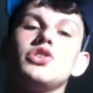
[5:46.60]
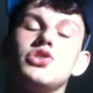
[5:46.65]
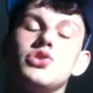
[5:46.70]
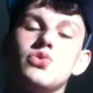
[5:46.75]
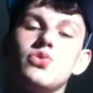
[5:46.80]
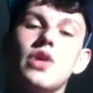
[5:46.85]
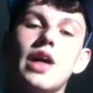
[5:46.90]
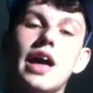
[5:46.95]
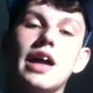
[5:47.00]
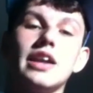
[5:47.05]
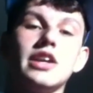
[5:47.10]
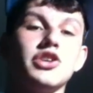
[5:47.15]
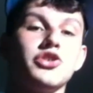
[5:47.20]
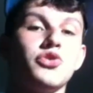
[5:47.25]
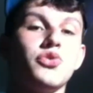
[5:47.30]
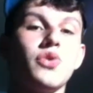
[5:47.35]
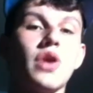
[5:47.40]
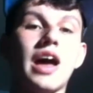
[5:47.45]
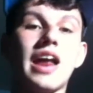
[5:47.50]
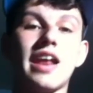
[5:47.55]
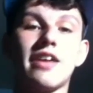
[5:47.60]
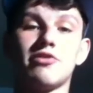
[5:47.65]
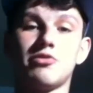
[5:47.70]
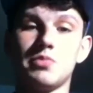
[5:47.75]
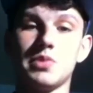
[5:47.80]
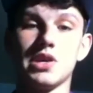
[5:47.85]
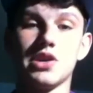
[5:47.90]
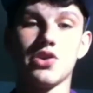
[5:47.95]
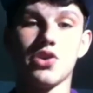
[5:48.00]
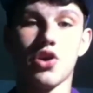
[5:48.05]
Do that. You do not have
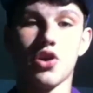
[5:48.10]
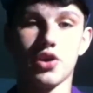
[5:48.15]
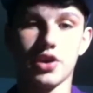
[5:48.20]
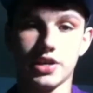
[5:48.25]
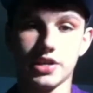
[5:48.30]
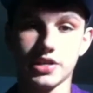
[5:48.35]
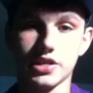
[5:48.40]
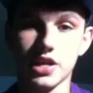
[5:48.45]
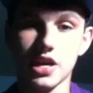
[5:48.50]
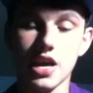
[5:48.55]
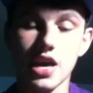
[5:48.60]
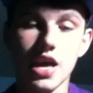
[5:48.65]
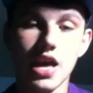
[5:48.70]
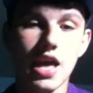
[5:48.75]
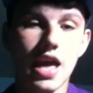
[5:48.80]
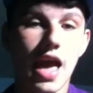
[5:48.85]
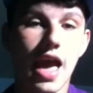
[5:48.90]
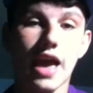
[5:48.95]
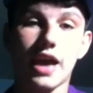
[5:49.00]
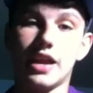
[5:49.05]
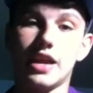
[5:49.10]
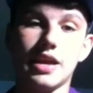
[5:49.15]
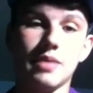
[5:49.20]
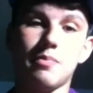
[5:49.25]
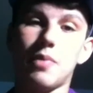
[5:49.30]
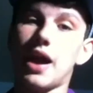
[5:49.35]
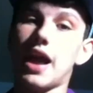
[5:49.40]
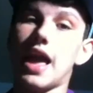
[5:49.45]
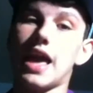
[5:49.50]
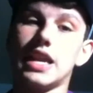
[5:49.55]
to be a good artist at
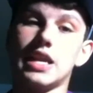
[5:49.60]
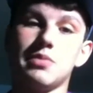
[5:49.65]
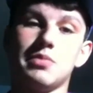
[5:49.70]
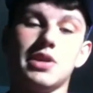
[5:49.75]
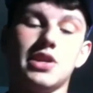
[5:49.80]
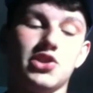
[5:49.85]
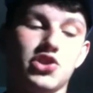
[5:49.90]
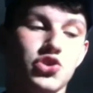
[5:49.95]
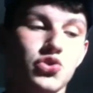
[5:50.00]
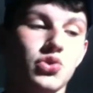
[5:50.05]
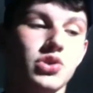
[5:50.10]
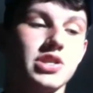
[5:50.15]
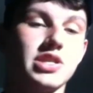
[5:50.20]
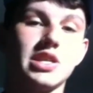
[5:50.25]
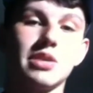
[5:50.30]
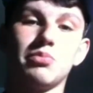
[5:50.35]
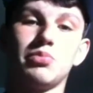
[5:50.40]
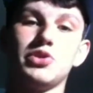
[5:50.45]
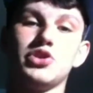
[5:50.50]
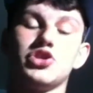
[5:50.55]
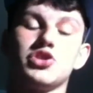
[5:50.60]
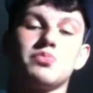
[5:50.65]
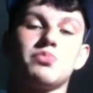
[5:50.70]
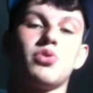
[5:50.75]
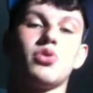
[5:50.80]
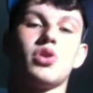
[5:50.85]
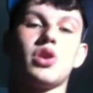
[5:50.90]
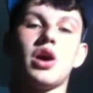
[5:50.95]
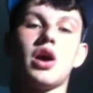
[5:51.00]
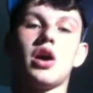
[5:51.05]
it by any means. You can simply just
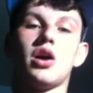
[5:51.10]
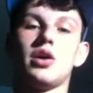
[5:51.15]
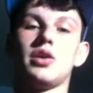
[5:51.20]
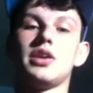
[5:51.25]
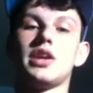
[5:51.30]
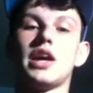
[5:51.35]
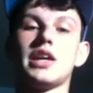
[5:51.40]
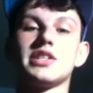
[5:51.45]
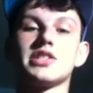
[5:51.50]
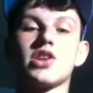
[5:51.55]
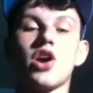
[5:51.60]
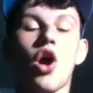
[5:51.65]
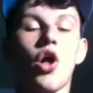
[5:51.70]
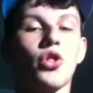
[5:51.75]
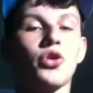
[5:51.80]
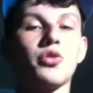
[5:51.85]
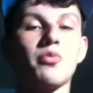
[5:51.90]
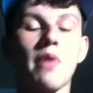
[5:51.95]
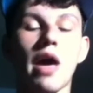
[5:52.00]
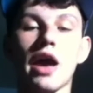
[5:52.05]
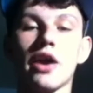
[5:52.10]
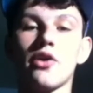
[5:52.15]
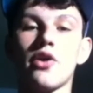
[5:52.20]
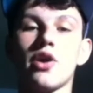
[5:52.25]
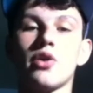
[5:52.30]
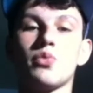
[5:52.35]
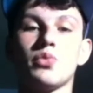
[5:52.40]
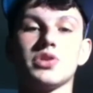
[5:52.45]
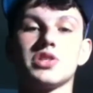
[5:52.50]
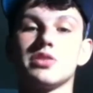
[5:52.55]
put a nice colored
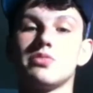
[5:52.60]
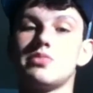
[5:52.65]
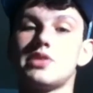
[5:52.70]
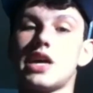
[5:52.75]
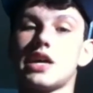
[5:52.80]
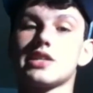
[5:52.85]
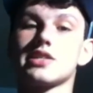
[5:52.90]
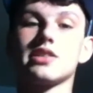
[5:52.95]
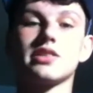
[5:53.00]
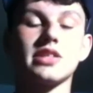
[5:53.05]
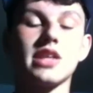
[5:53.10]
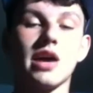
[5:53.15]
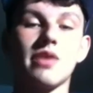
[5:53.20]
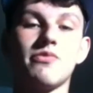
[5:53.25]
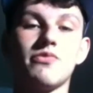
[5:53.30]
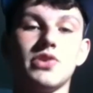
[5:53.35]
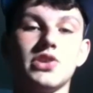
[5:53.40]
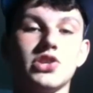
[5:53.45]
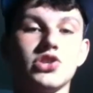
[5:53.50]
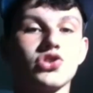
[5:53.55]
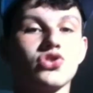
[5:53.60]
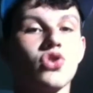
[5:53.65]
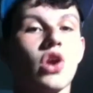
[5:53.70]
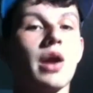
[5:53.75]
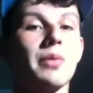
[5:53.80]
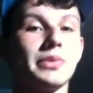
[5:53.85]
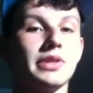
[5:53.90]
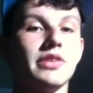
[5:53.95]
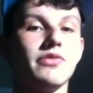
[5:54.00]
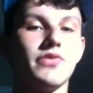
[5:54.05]
background with some text on top of it
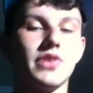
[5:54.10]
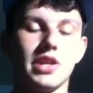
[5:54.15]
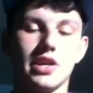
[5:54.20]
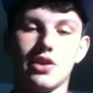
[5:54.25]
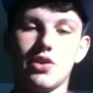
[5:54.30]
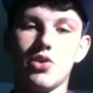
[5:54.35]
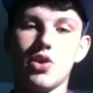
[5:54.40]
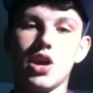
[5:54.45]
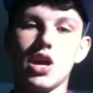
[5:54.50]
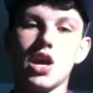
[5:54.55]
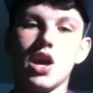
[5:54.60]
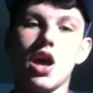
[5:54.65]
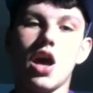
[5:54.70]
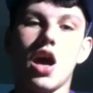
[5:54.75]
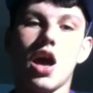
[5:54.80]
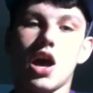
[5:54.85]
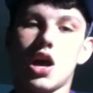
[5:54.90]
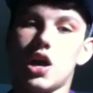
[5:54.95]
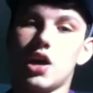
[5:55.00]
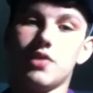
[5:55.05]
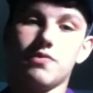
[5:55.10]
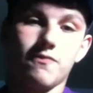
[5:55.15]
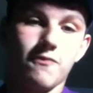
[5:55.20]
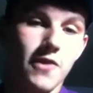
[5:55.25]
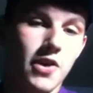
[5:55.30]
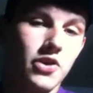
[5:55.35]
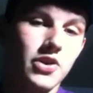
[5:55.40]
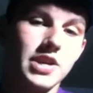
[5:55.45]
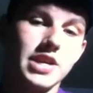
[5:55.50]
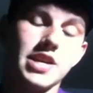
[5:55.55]
describing the video.
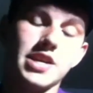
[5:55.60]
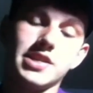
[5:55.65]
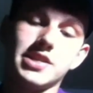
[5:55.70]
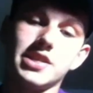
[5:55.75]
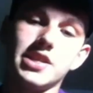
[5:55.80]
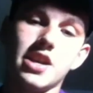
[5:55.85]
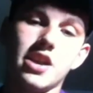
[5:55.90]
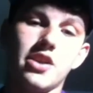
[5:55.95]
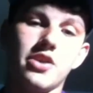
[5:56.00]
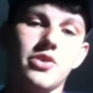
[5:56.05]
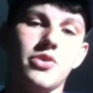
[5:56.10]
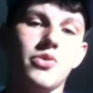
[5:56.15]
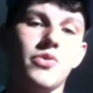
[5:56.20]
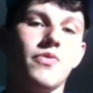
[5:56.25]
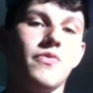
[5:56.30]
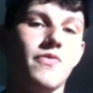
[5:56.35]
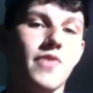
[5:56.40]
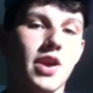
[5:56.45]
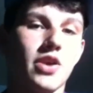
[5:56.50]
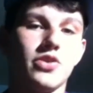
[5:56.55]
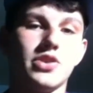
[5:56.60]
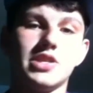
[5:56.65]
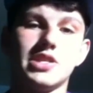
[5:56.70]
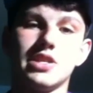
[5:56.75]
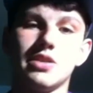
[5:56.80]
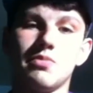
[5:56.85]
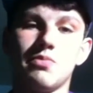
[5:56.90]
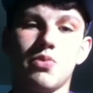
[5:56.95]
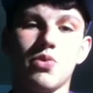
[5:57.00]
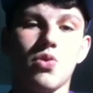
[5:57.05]
Very easy to do, very
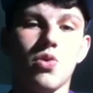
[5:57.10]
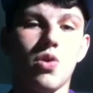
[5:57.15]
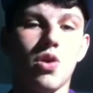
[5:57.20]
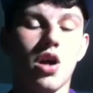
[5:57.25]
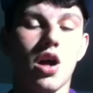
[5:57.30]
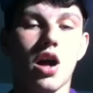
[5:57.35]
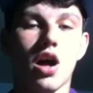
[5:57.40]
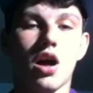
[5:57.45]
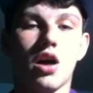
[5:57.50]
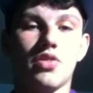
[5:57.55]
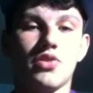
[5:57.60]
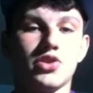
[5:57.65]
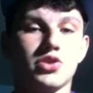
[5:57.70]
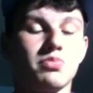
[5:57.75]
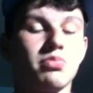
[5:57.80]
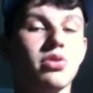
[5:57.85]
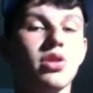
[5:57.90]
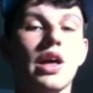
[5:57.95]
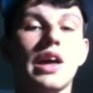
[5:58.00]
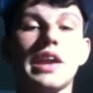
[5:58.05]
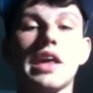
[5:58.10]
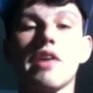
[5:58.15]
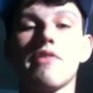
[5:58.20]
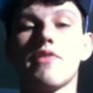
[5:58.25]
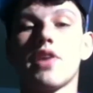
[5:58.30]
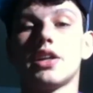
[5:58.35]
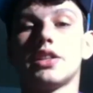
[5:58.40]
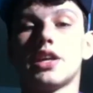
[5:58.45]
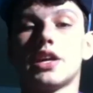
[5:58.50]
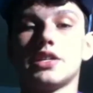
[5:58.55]
simple. There's plenty
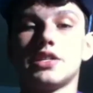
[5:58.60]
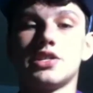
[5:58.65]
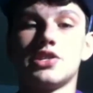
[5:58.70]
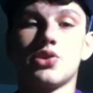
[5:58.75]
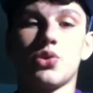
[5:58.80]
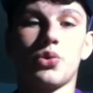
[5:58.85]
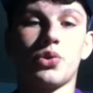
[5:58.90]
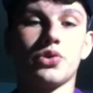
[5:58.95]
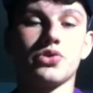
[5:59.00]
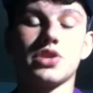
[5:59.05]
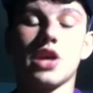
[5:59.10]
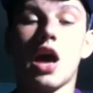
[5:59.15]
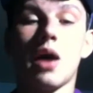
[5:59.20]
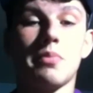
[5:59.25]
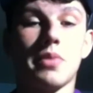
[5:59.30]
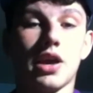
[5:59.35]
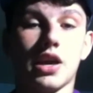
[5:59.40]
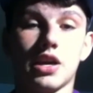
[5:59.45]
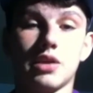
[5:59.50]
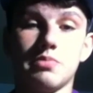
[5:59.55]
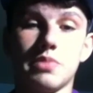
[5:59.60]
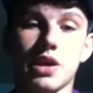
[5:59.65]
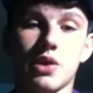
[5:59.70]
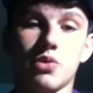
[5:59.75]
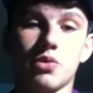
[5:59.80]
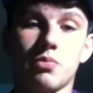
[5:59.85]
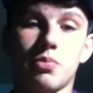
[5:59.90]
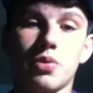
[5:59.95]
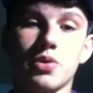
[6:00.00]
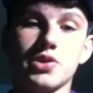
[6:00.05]
of online tutorials. I'm not going to
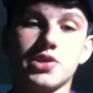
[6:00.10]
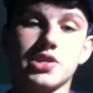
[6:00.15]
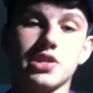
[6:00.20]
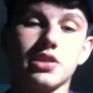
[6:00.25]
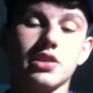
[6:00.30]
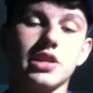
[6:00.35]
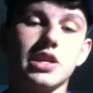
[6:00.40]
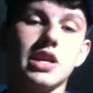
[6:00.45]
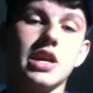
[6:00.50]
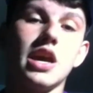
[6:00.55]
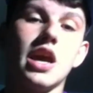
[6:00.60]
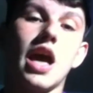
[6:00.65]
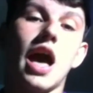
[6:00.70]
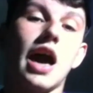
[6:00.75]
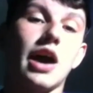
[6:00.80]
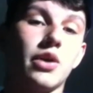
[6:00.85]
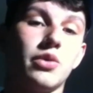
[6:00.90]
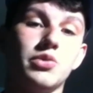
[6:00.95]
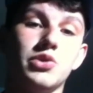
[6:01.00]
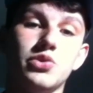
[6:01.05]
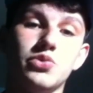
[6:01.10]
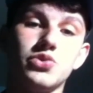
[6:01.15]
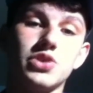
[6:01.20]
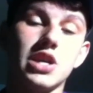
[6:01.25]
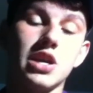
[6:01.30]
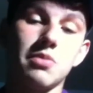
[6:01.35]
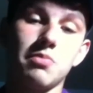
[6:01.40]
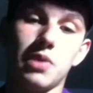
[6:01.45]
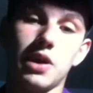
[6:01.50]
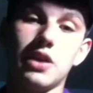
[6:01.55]
make one personally. I don't
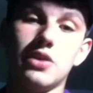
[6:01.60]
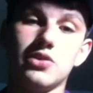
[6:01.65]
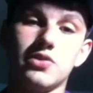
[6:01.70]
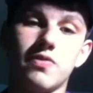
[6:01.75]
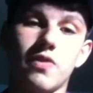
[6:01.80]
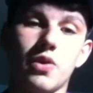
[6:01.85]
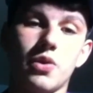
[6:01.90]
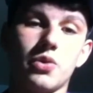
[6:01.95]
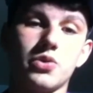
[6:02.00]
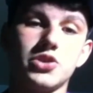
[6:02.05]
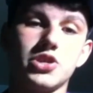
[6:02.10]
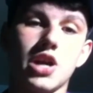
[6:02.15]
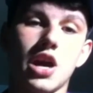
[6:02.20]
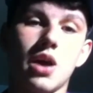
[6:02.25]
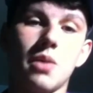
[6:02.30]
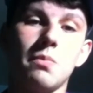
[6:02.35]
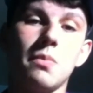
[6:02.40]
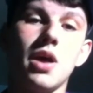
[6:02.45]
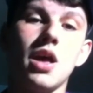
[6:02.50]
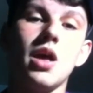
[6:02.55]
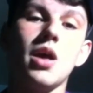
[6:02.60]
use GIMP, I use Photoshop.